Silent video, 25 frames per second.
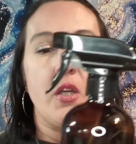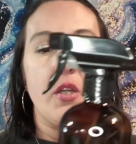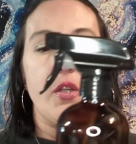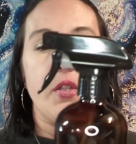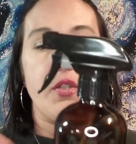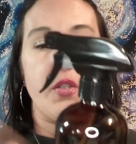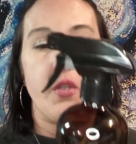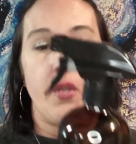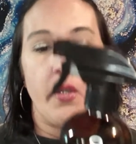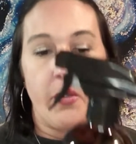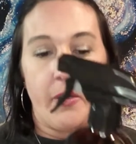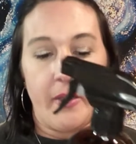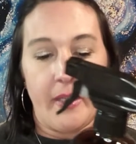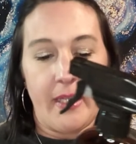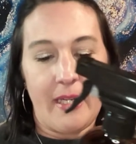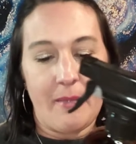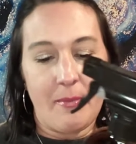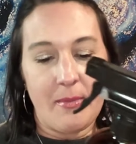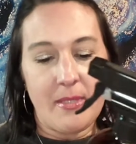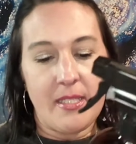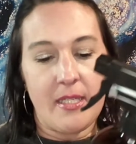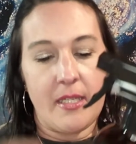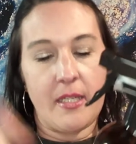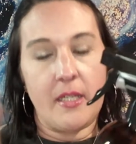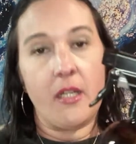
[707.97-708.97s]
So you go on
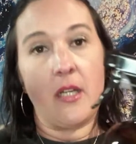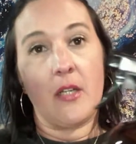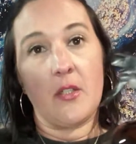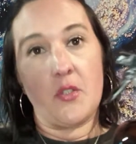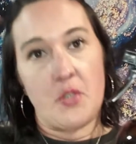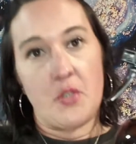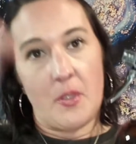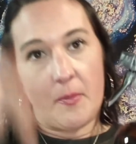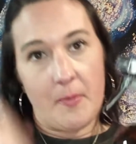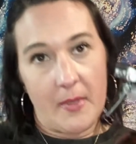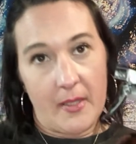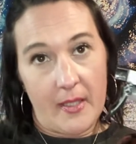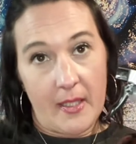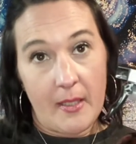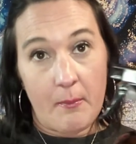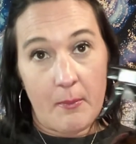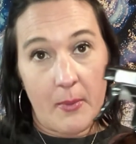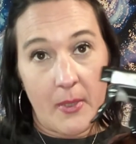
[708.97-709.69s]
Amazon, I'll drop the link